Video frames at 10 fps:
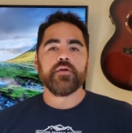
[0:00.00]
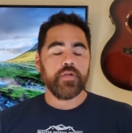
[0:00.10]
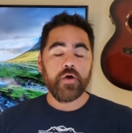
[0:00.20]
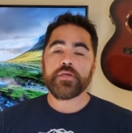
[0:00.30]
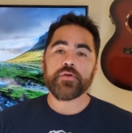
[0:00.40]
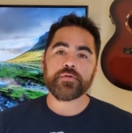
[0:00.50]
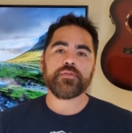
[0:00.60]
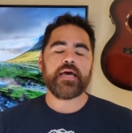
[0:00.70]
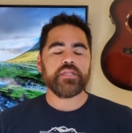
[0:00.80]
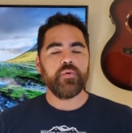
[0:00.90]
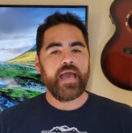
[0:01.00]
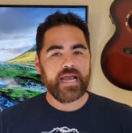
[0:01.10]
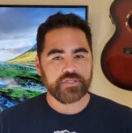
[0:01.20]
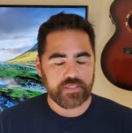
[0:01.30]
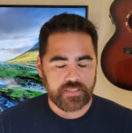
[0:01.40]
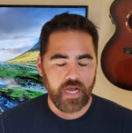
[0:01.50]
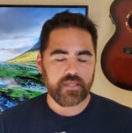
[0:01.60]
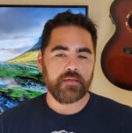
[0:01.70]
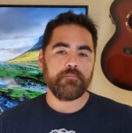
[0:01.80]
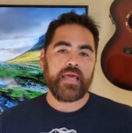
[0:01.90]
No, you don't do that. You actually talk
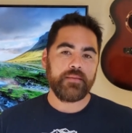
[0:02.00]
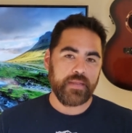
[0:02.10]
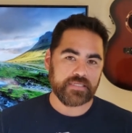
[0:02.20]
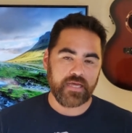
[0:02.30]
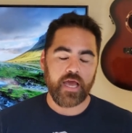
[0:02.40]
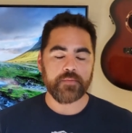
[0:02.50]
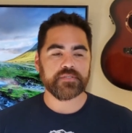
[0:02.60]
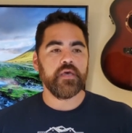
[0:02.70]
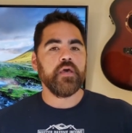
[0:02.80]
to them many, many times.